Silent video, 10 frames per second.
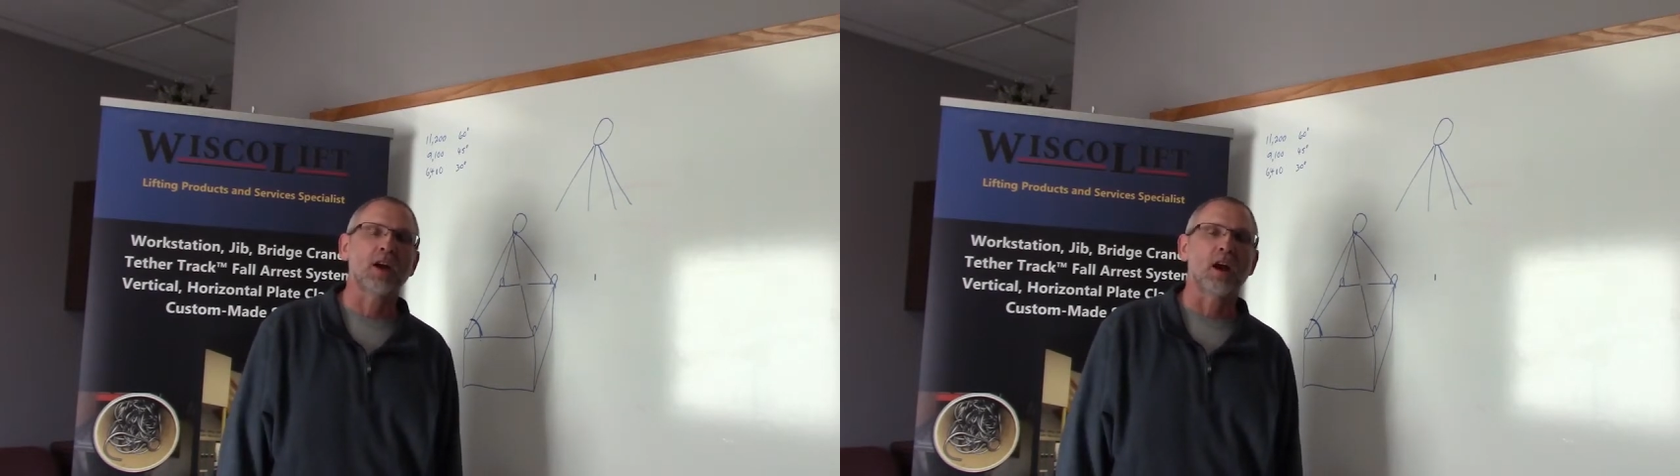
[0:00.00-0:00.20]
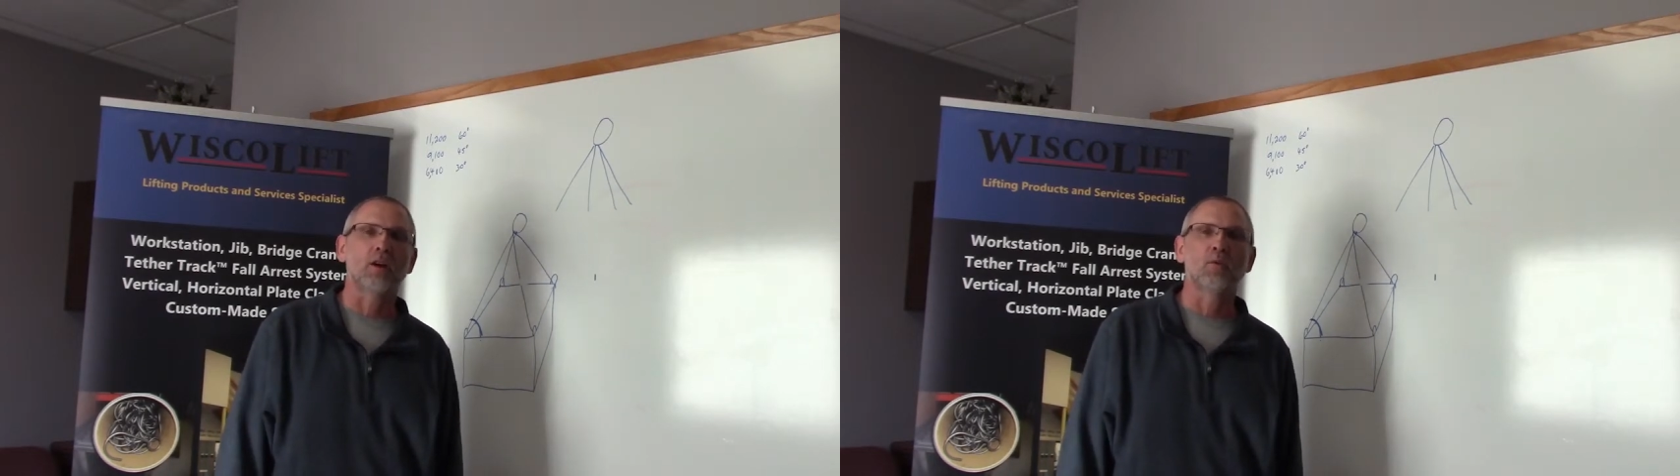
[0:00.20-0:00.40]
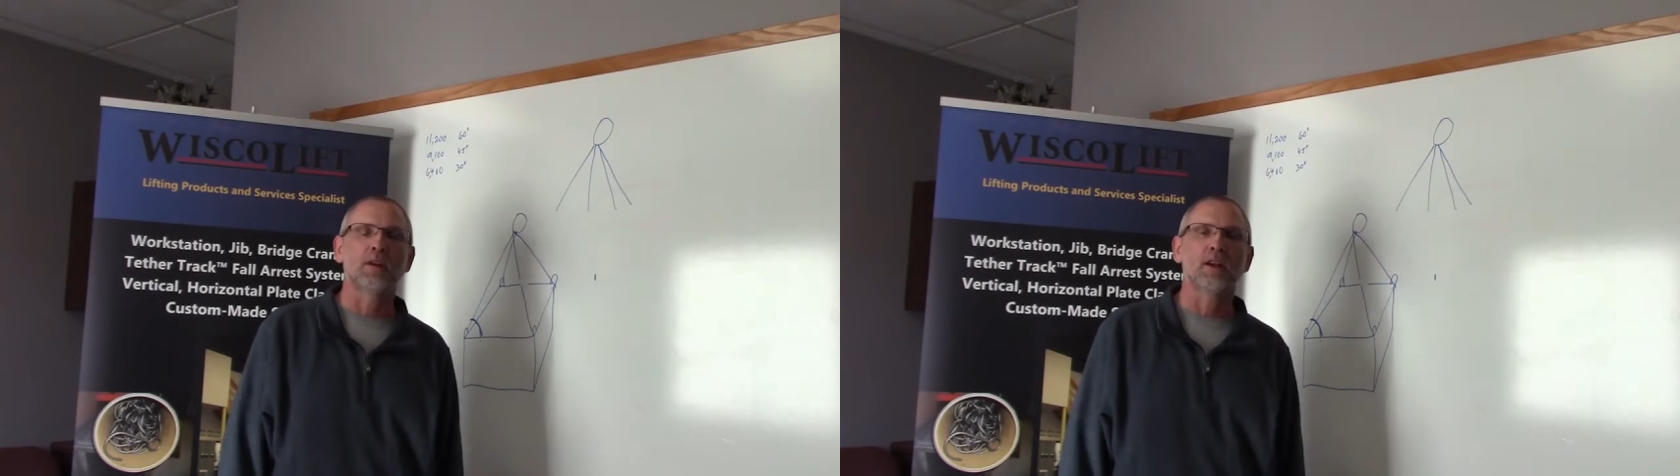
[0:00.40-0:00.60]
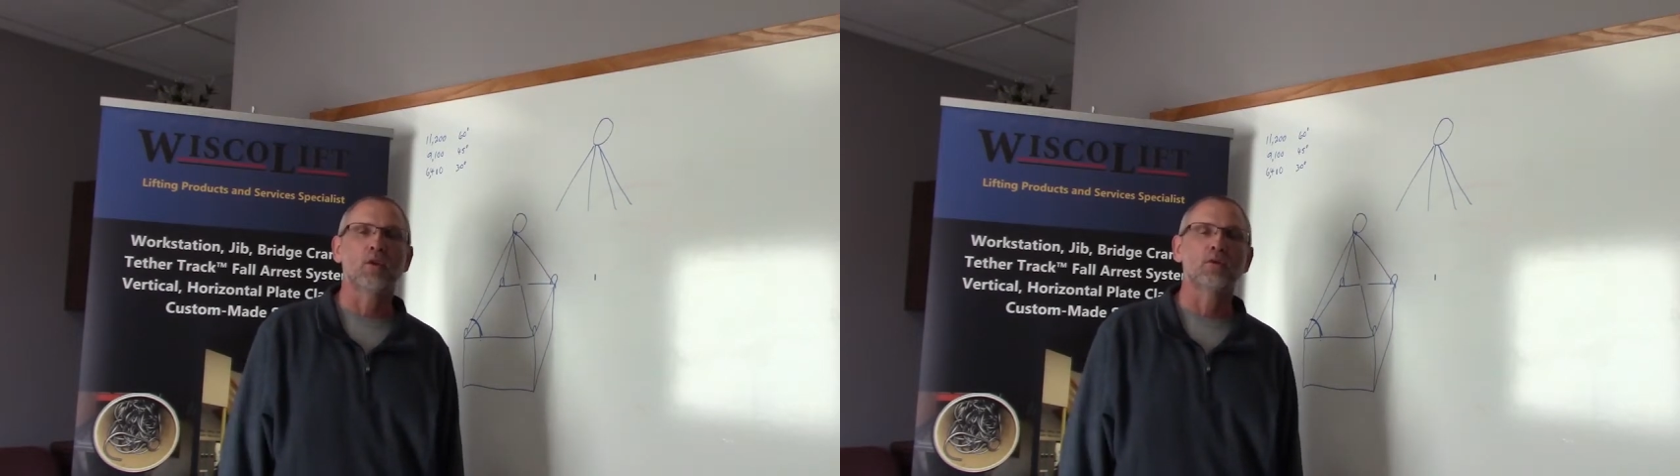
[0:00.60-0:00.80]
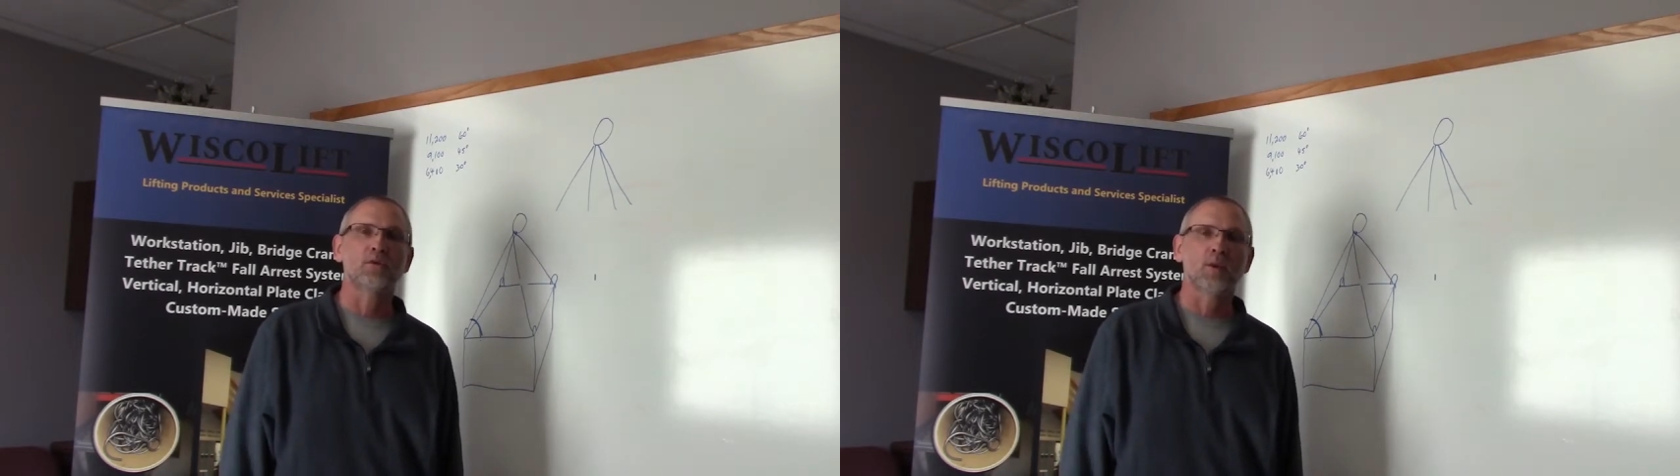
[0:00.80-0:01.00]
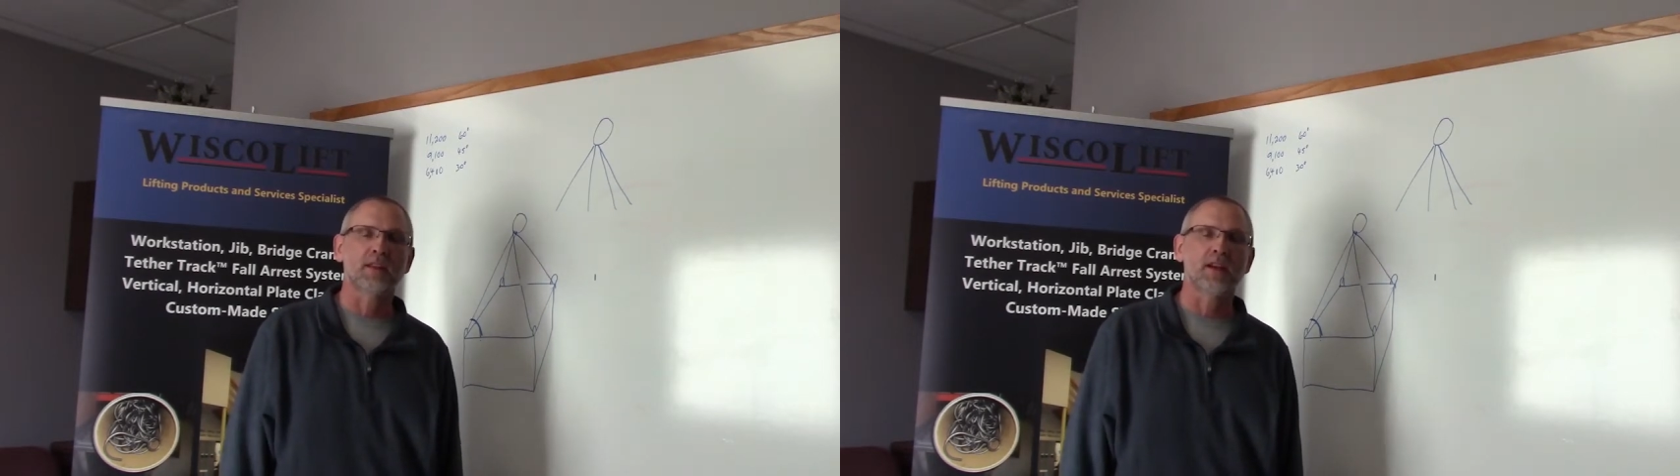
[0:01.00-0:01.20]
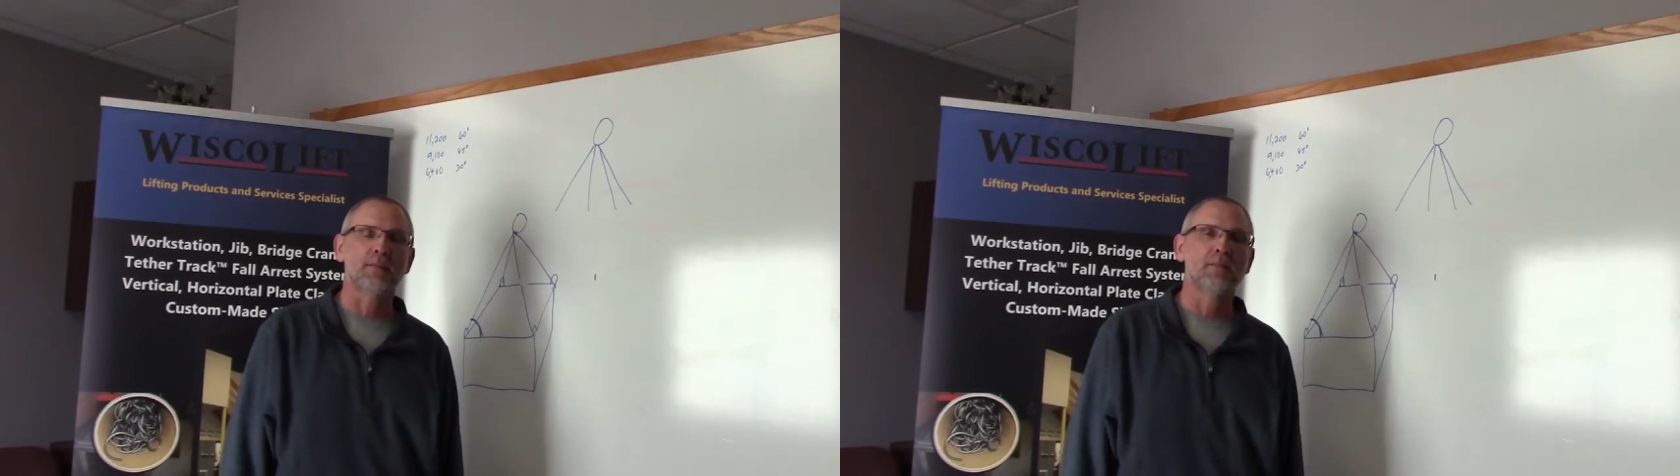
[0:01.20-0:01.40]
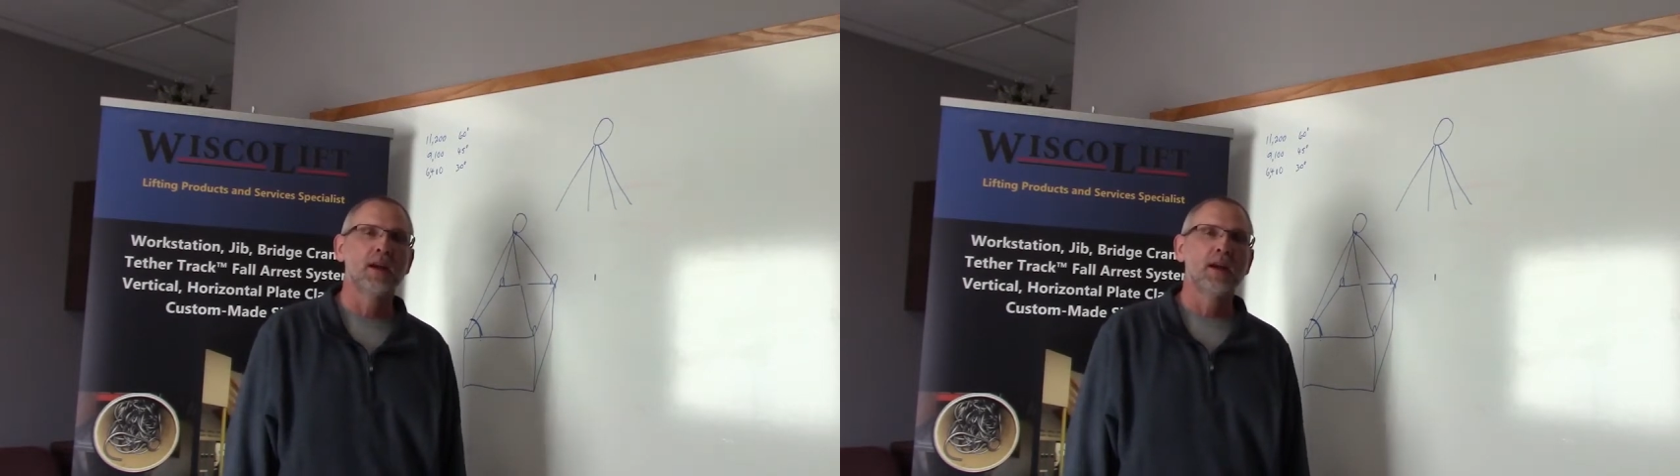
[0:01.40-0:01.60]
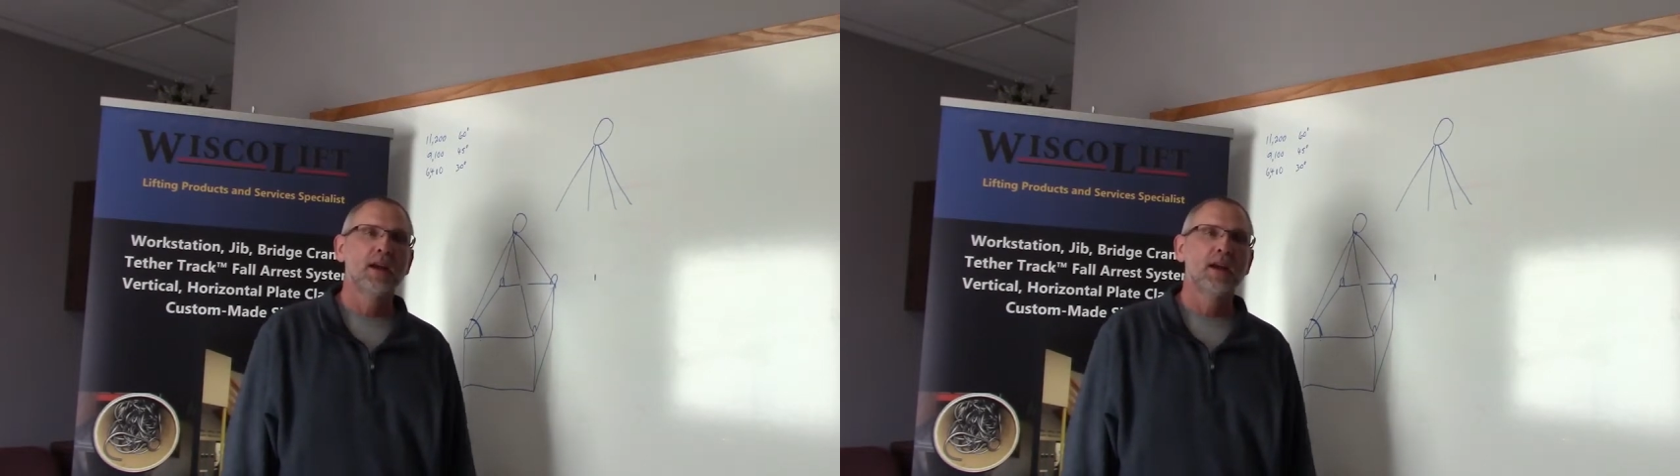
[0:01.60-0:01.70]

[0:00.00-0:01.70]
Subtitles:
of hardware that goes with them.